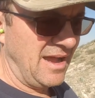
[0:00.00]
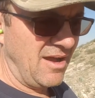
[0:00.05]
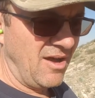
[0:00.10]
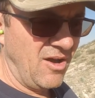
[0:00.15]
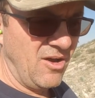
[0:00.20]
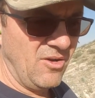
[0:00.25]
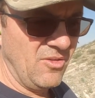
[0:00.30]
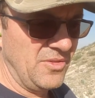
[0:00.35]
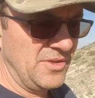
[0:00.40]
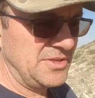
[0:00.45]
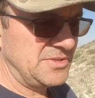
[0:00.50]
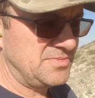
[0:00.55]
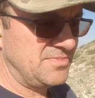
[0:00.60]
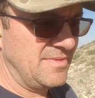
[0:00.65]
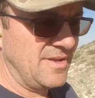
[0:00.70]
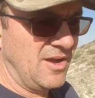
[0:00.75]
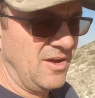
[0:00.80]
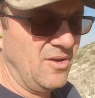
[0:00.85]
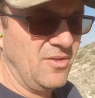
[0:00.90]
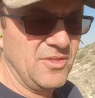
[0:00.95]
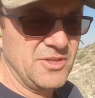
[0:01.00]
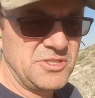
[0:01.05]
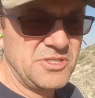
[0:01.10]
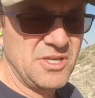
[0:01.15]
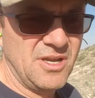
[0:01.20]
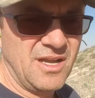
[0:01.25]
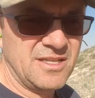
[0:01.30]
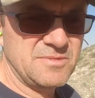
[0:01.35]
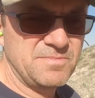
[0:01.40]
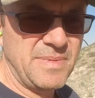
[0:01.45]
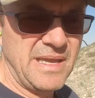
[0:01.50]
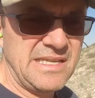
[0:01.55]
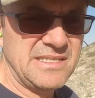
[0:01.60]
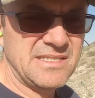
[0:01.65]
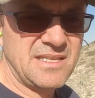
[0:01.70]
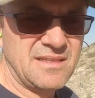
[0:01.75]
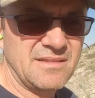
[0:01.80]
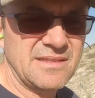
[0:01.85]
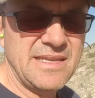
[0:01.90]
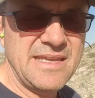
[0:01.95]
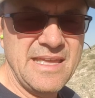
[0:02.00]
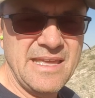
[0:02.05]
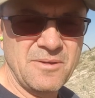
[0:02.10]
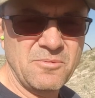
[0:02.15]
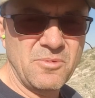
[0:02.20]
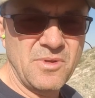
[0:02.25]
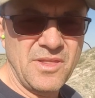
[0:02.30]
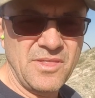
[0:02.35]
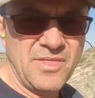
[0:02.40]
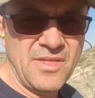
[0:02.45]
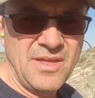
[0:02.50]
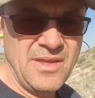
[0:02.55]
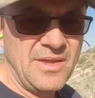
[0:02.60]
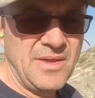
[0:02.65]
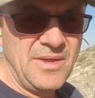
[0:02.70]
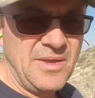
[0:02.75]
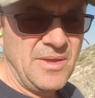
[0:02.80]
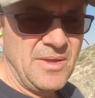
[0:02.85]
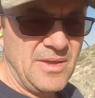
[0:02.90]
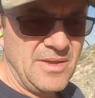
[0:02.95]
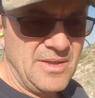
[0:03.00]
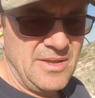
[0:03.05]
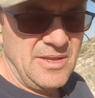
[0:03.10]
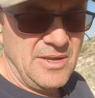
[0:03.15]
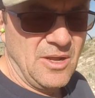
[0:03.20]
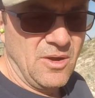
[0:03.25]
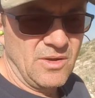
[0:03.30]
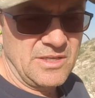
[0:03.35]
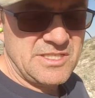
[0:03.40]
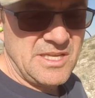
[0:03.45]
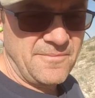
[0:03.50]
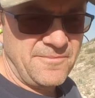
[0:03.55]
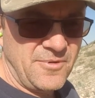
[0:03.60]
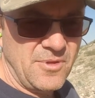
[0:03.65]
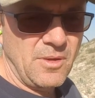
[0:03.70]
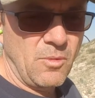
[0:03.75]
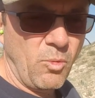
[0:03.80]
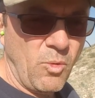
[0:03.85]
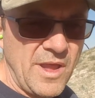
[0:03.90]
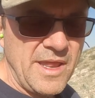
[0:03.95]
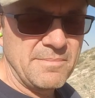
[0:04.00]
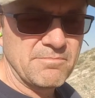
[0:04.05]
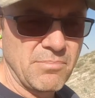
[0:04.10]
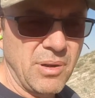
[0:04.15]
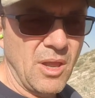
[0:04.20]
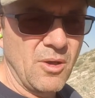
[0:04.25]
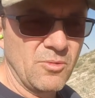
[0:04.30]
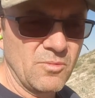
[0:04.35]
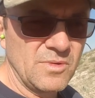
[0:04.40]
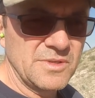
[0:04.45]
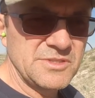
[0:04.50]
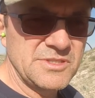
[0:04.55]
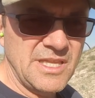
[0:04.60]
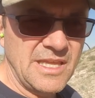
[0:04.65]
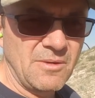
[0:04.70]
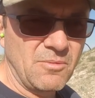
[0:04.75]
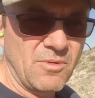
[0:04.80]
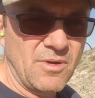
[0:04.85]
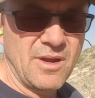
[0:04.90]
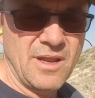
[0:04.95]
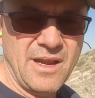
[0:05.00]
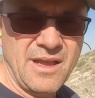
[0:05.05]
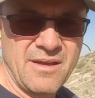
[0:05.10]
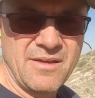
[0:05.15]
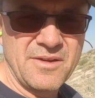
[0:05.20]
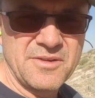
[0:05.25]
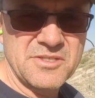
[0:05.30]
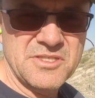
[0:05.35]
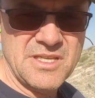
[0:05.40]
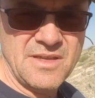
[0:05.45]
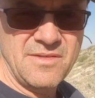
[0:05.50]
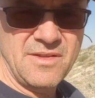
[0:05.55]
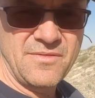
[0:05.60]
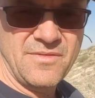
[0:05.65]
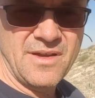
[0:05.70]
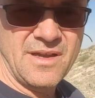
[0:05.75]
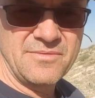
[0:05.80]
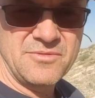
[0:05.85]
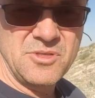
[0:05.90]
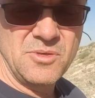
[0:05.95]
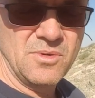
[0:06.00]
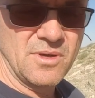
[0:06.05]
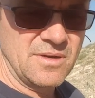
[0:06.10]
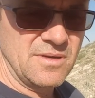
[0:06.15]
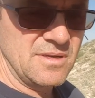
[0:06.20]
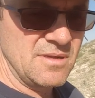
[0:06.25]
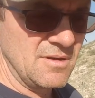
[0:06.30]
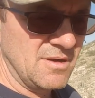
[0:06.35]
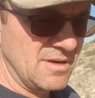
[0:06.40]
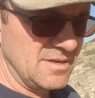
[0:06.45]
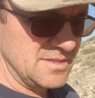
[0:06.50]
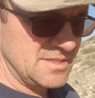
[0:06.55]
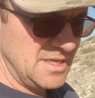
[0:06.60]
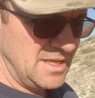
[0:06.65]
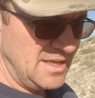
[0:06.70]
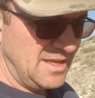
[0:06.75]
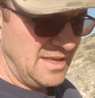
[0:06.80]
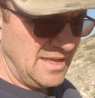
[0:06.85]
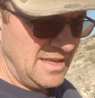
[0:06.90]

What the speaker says: All the shots basically hit with, except for the wind blown ones that were at 175, 200 yards.